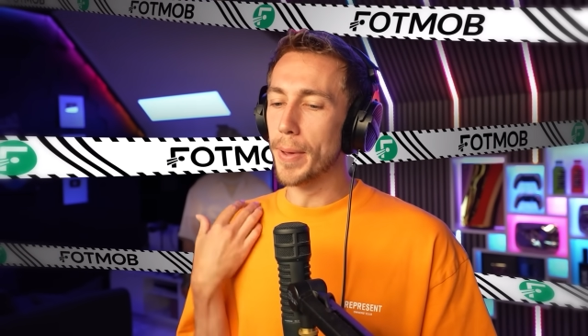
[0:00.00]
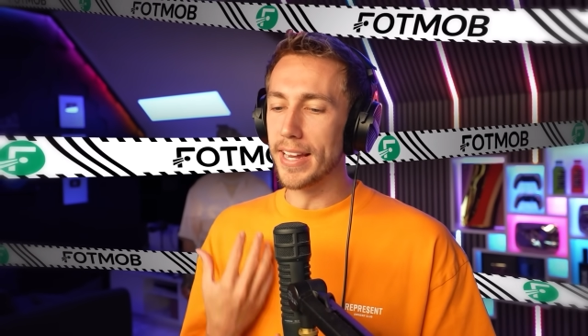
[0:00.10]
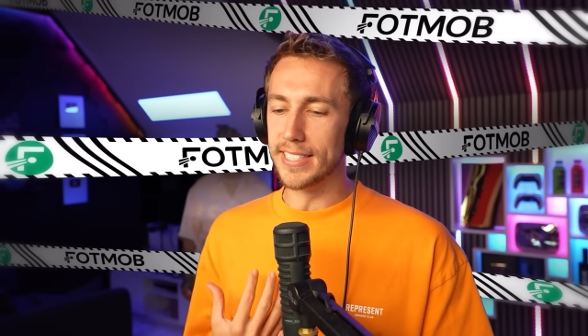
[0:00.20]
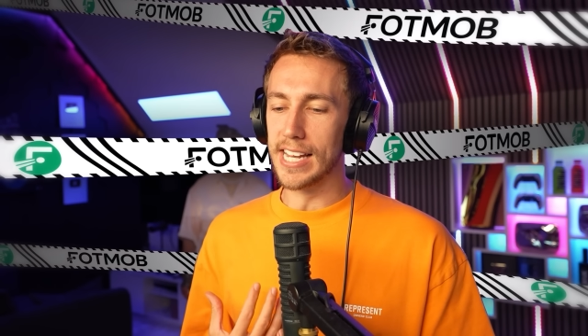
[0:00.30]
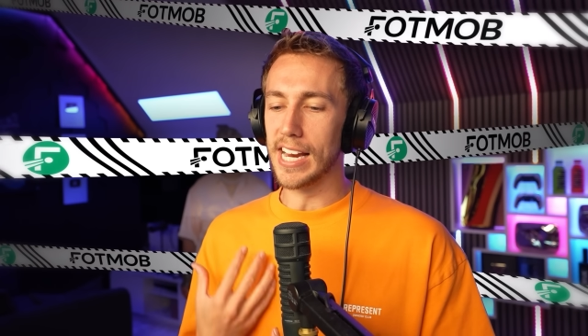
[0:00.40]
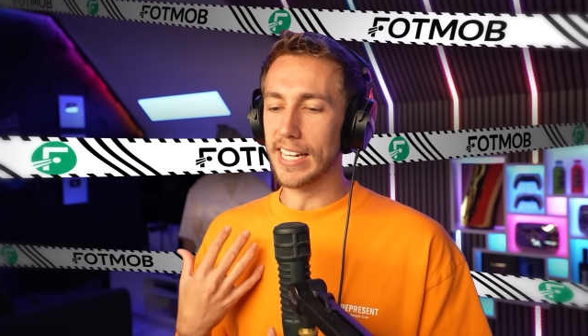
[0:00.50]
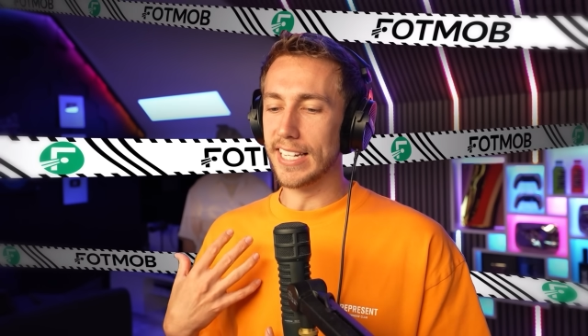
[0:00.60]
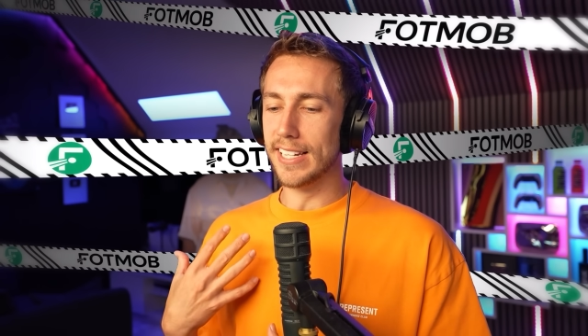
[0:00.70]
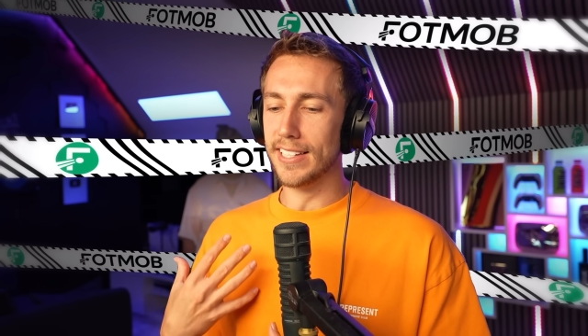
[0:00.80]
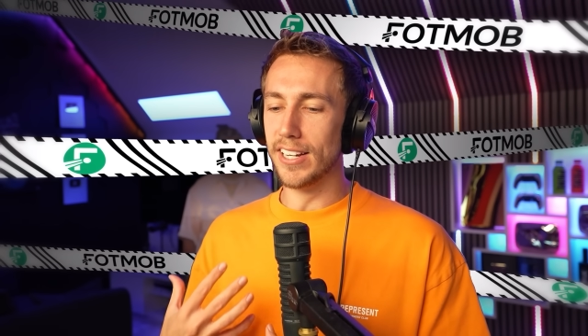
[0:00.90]

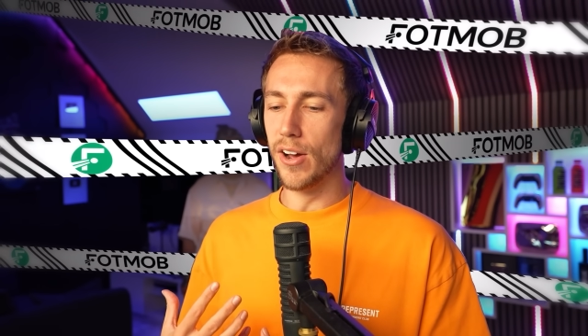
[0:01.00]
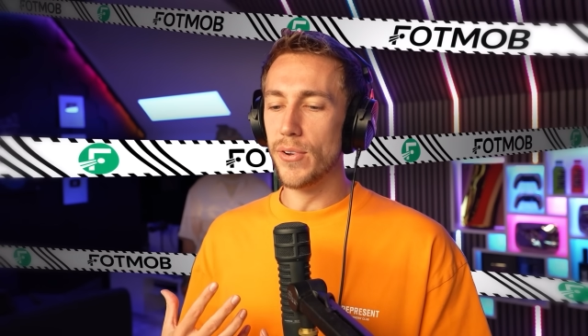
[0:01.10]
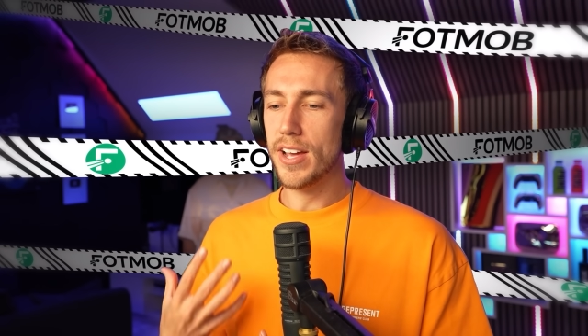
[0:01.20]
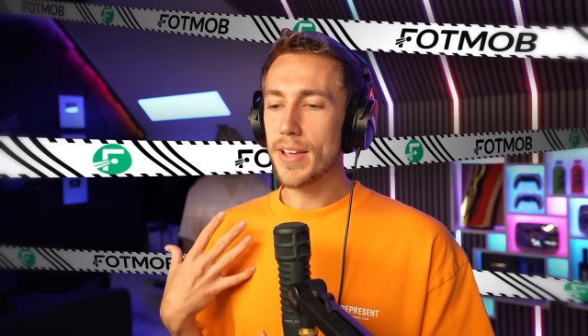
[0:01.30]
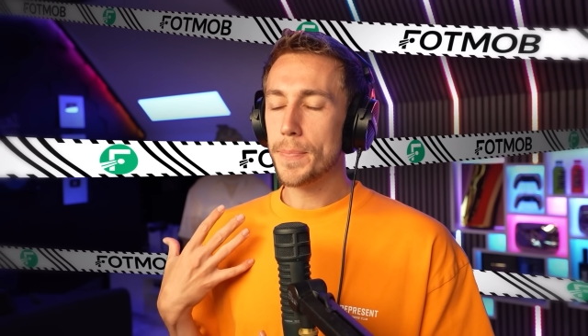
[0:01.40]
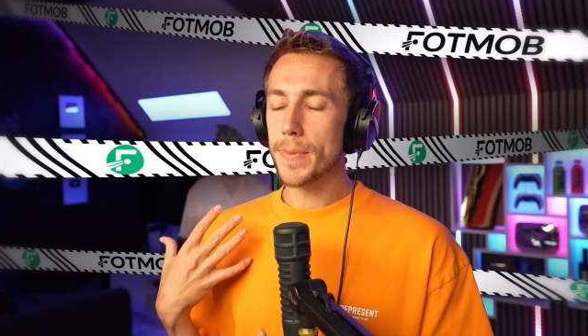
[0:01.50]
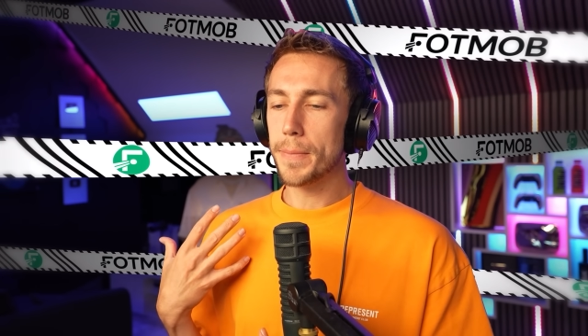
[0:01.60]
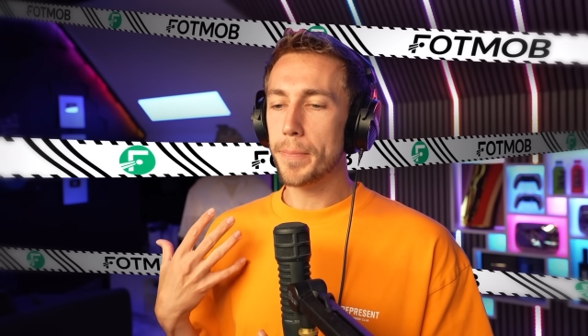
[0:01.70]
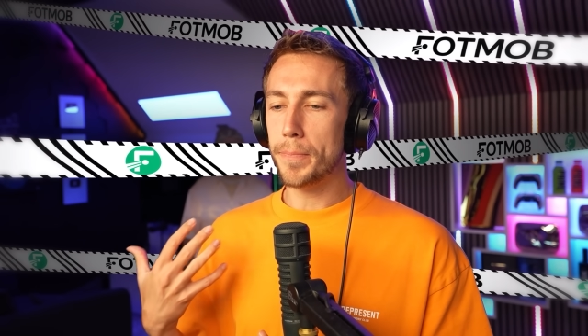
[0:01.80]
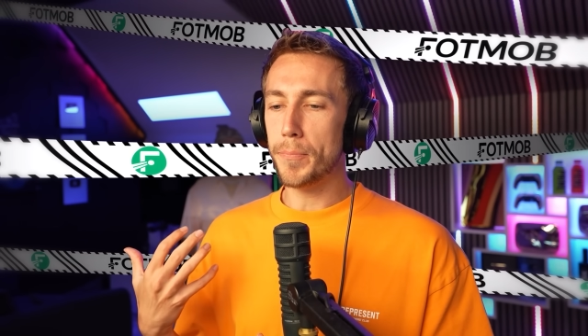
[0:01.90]
basically, you know,
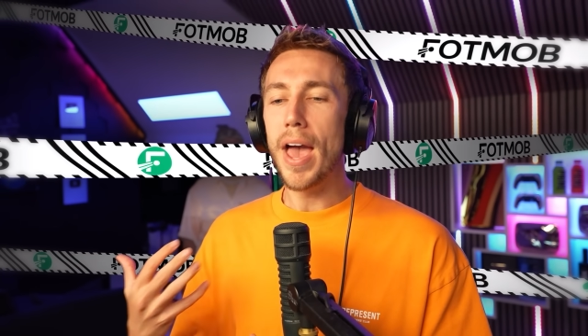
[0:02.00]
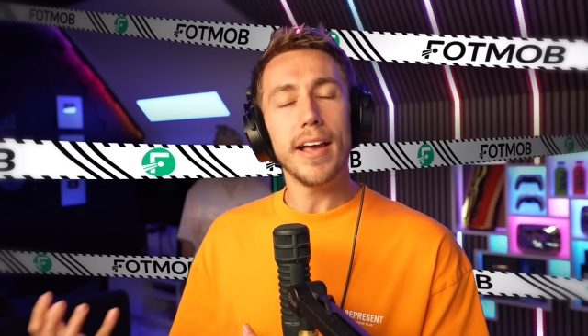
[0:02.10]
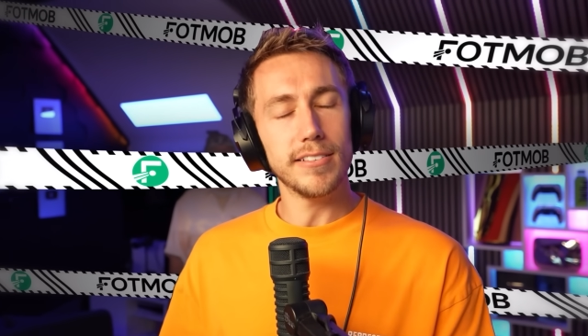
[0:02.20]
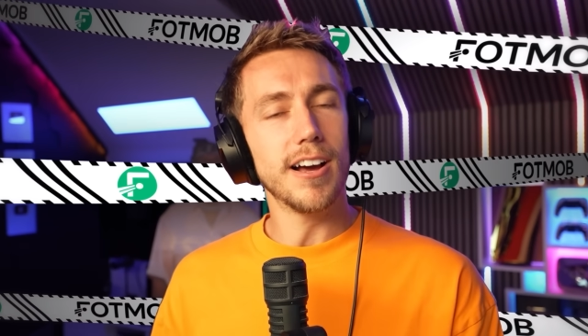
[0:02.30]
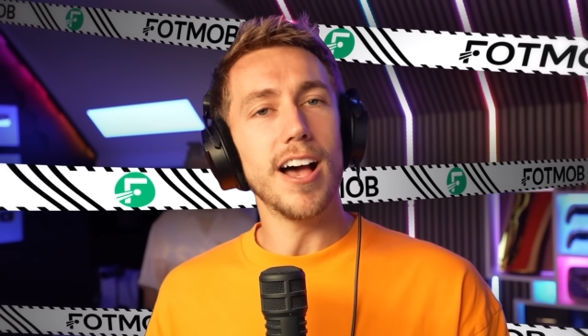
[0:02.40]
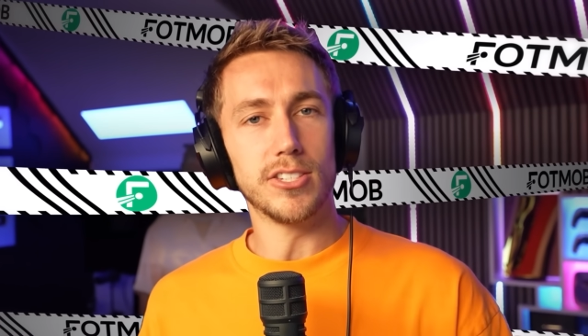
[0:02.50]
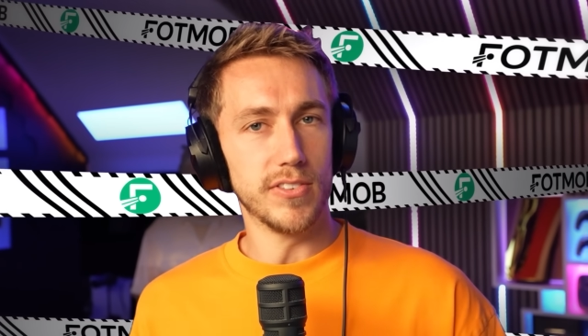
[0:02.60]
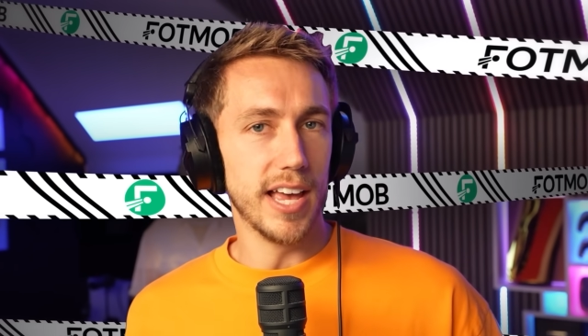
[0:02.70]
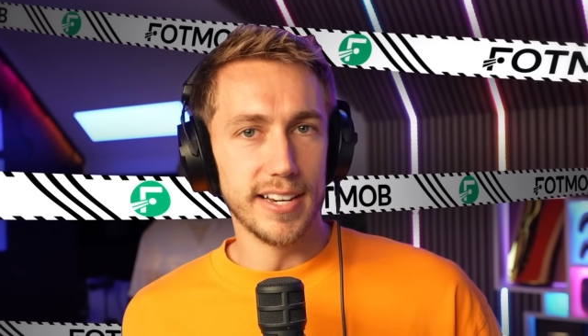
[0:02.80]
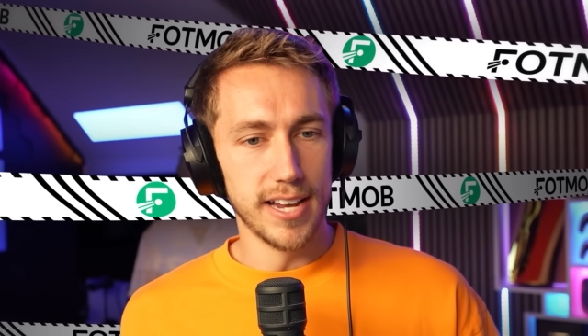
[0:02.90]
paying the
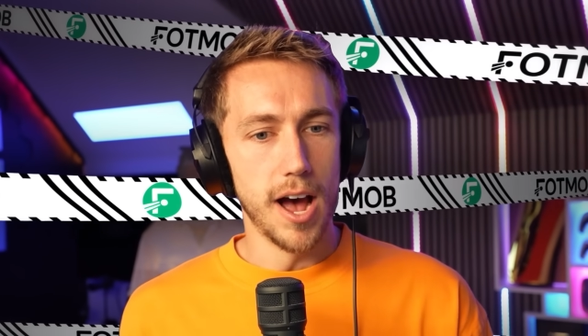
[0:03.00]
guys for their